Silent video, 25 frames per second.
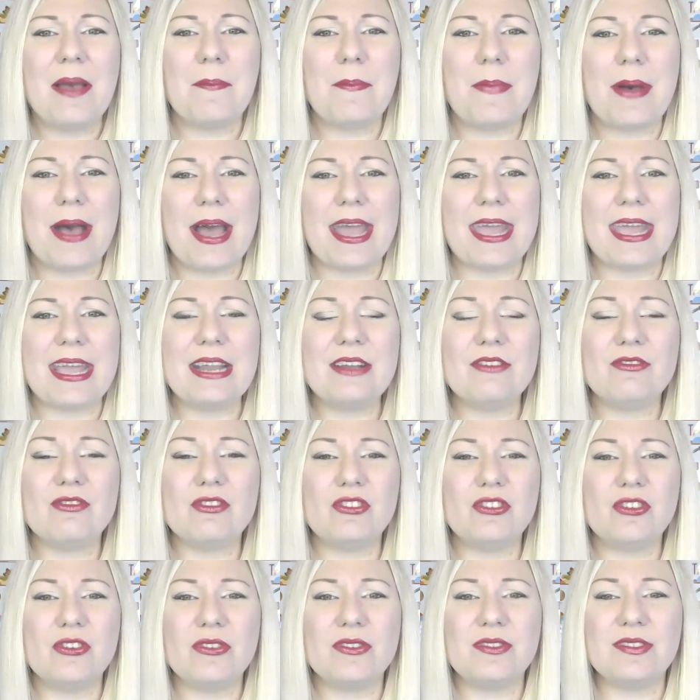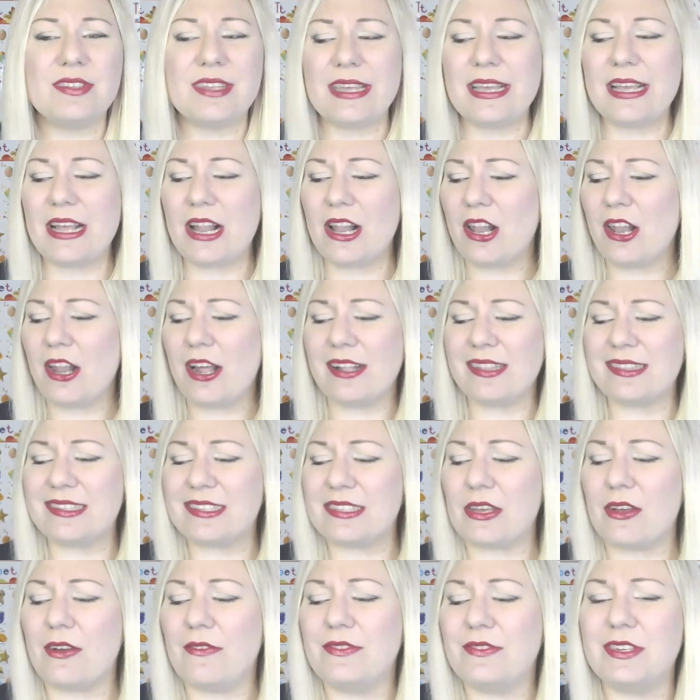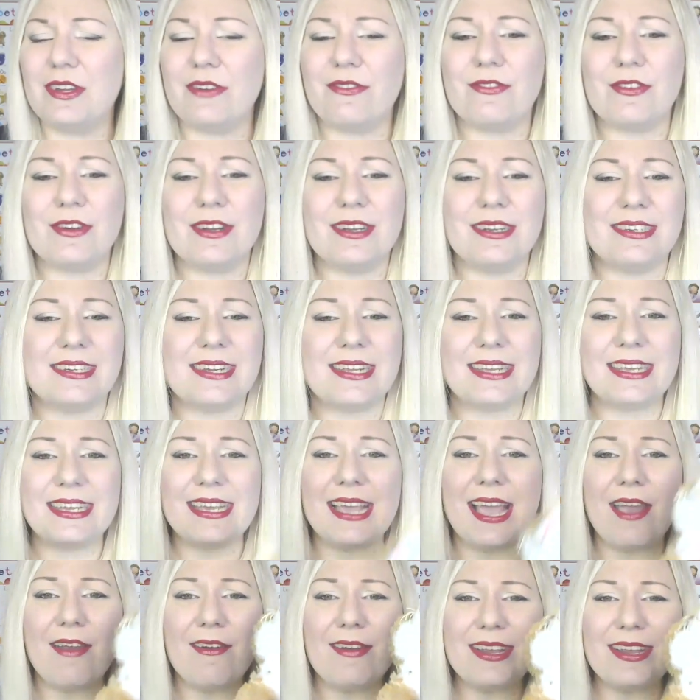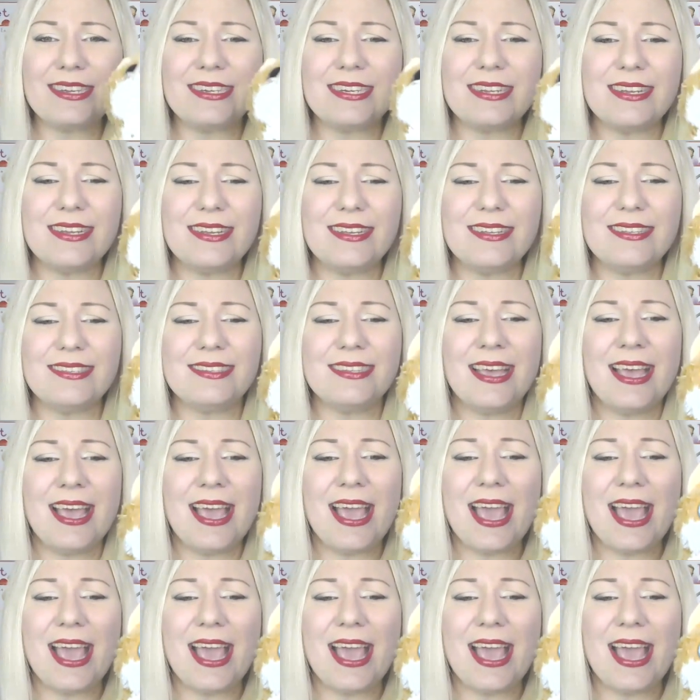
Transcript: by introducing lots of different characters